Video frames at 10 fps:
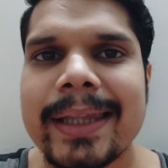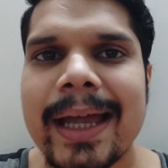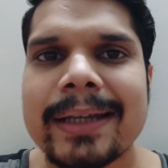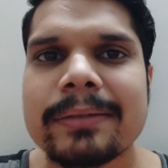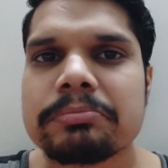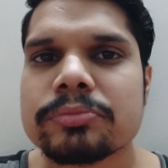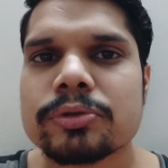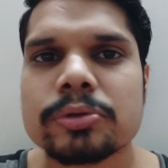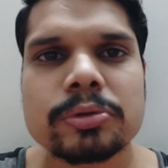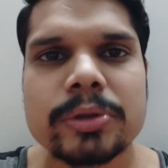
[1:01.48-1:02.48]
that,
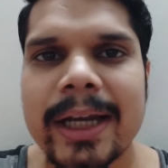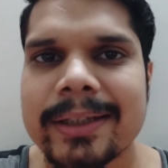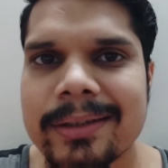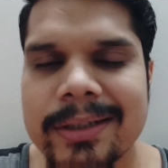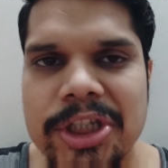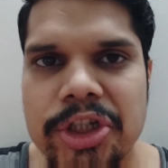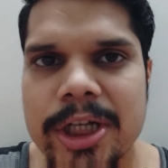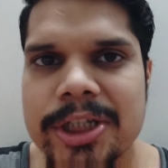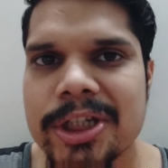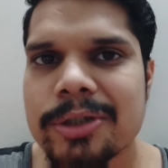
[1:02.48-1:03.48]
to get the
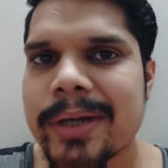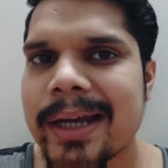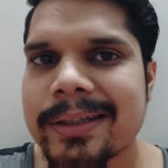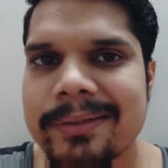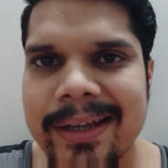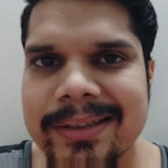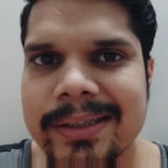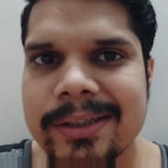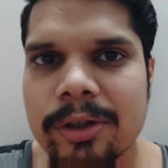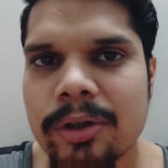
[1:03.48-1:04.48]
registration, to get the
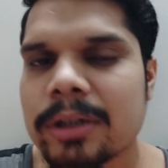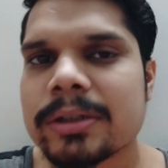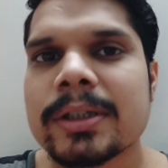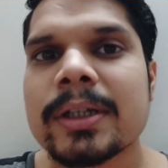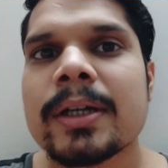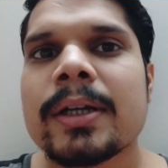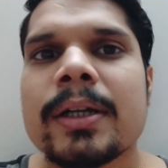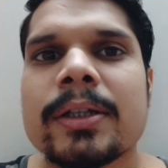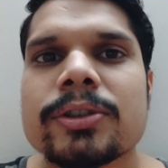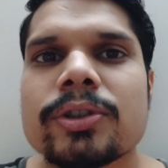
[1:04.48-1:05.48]
vaccine or not.
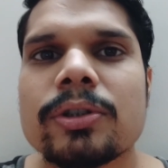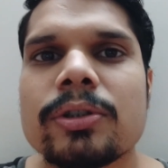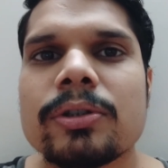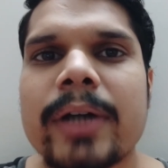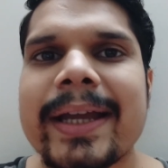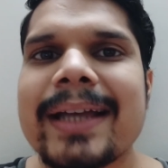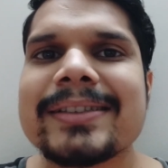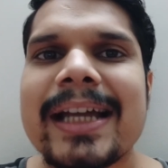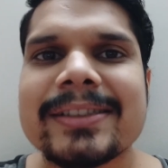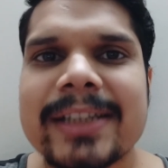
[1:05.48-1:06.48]
So I guess
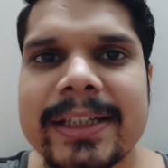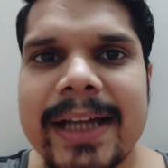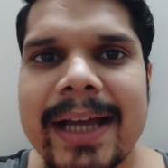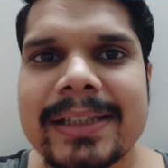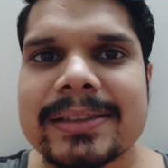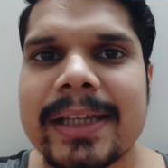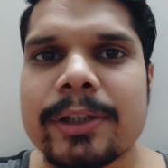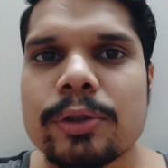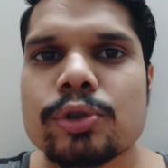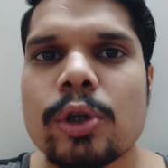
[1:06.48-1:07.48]
that's it guys.
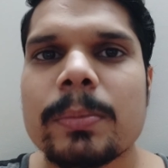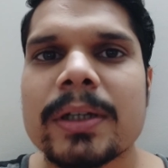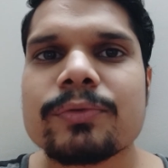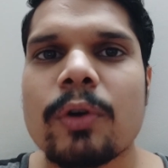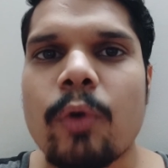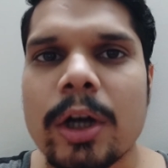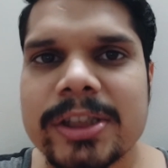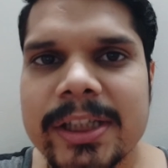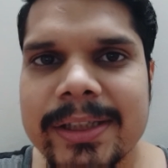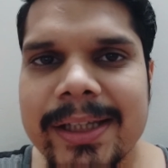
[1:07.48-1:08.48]
Thank you so much for
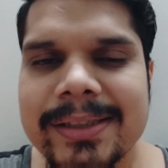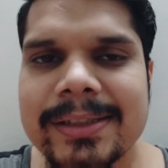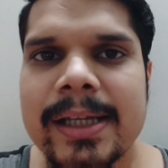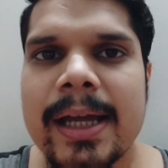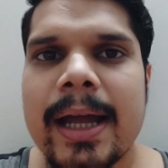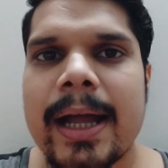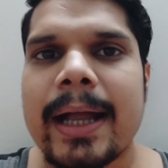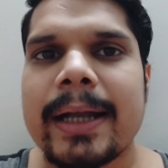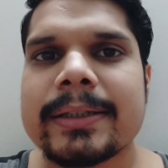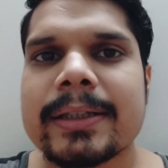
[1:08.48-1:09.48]
watching this
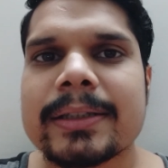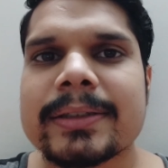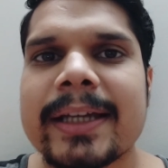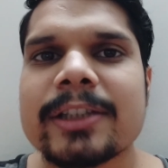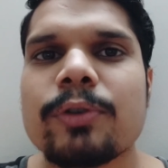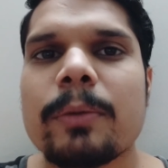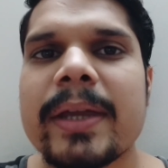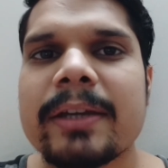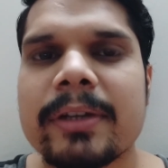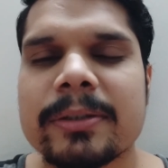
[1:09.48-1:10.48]
and uh, thanks for
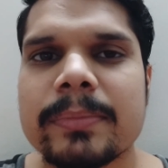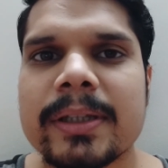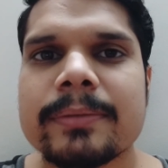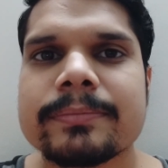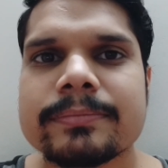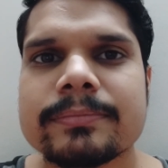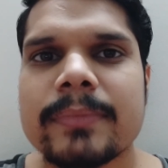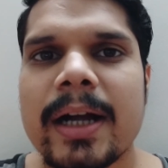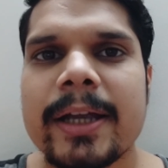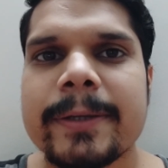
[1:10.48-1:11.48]
being with me.
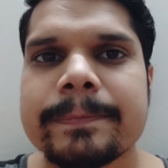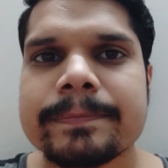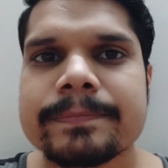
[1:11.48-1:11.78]
Bye.